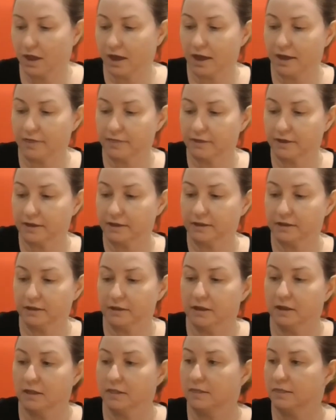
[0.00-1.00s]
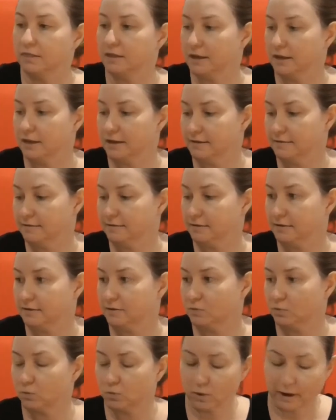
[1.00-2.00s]
And then the
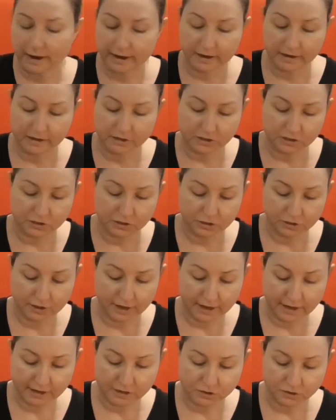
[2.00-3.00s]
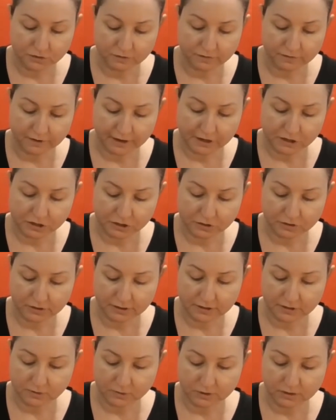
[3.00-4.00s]
easiest way to end your facial
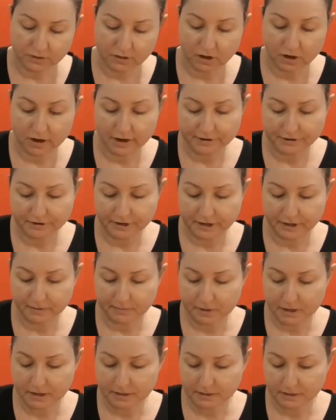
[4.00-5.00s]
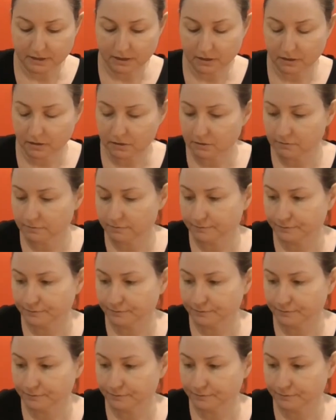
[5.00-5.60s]
is with the hydrating mask here.